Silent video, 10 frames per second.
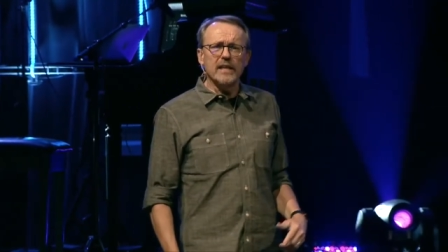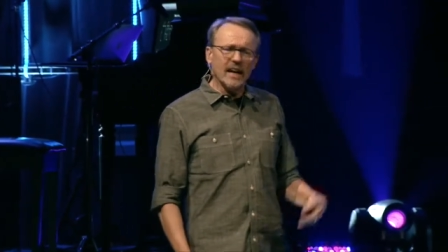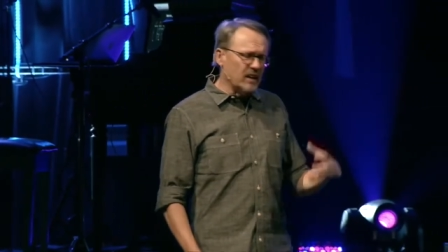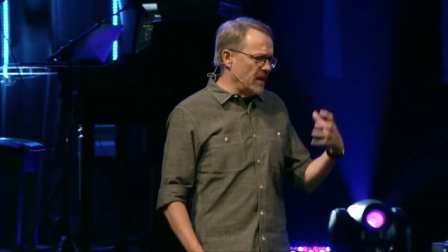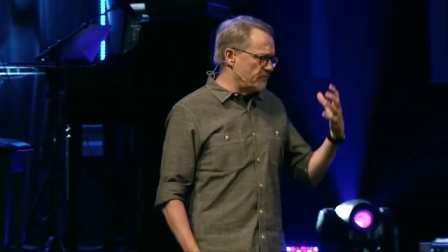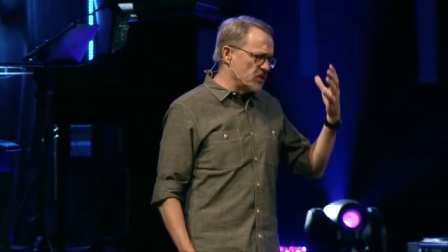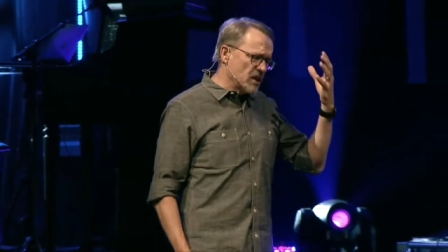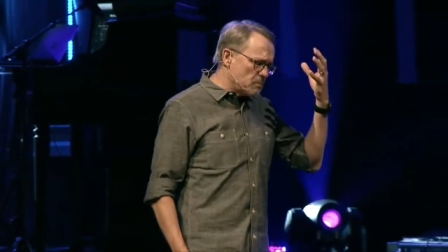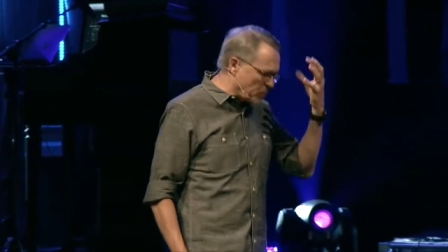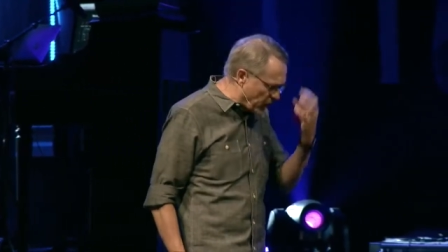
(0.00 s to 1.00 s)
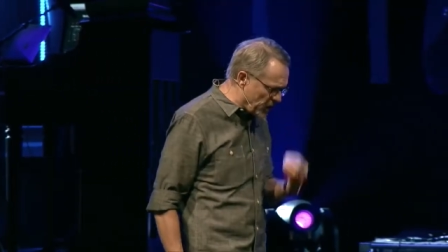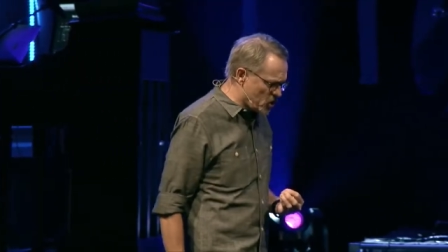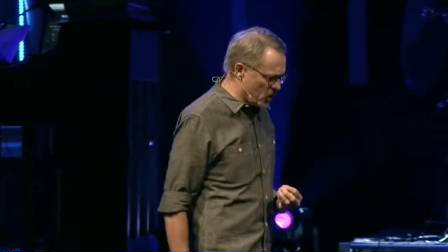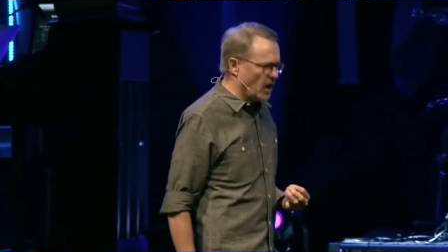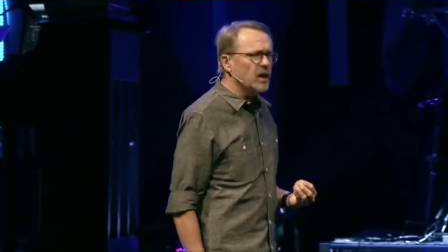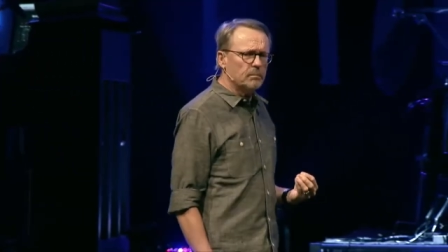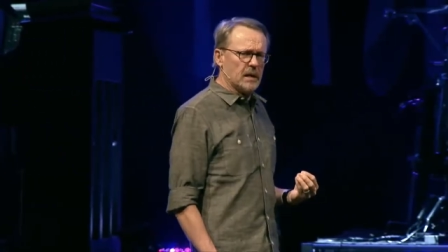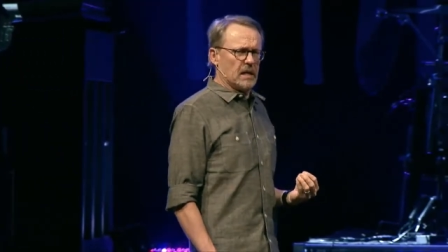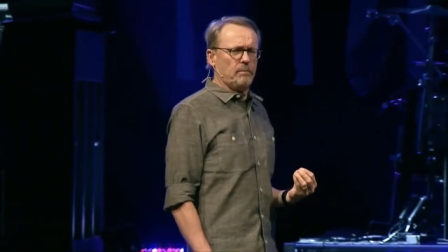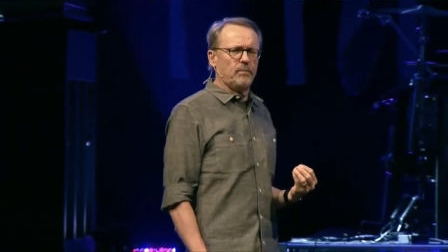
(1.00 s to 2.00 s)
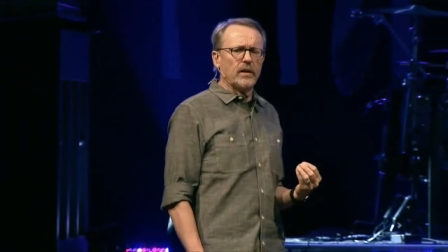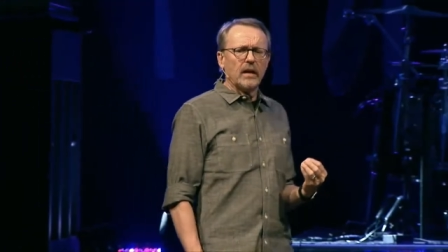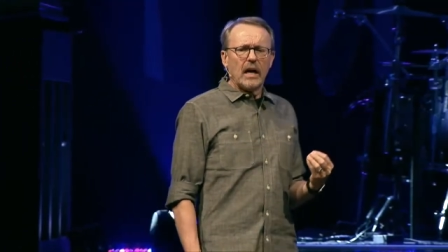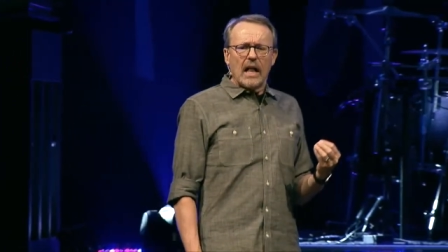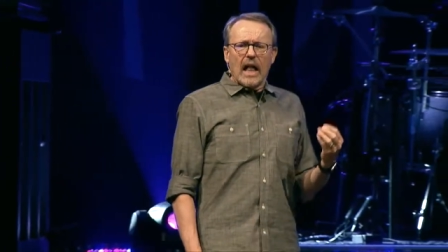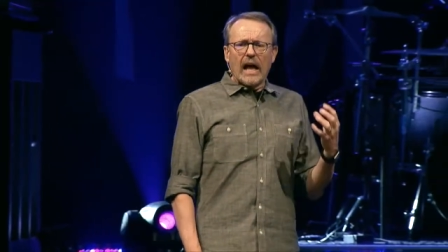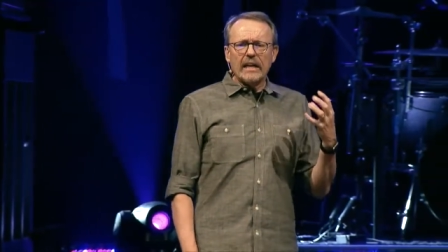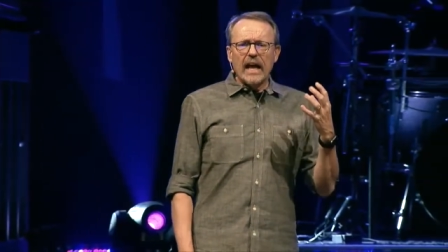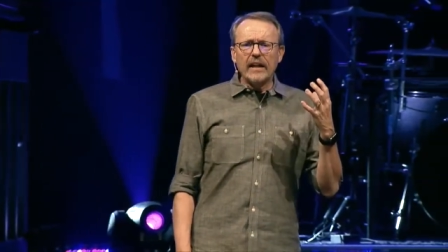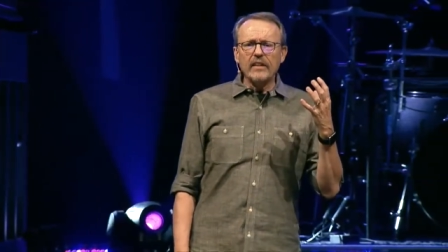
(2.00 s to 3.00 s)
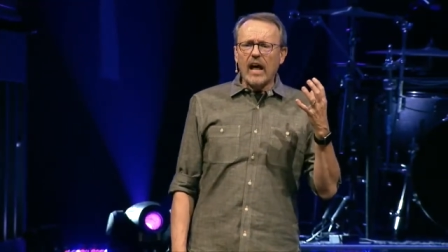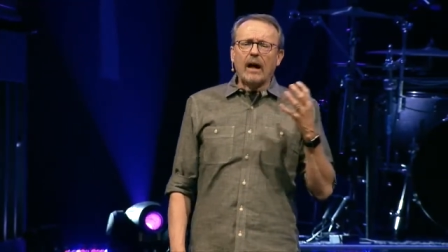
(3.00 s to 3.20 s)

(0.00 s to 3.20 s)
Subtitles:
That left an impression on me. And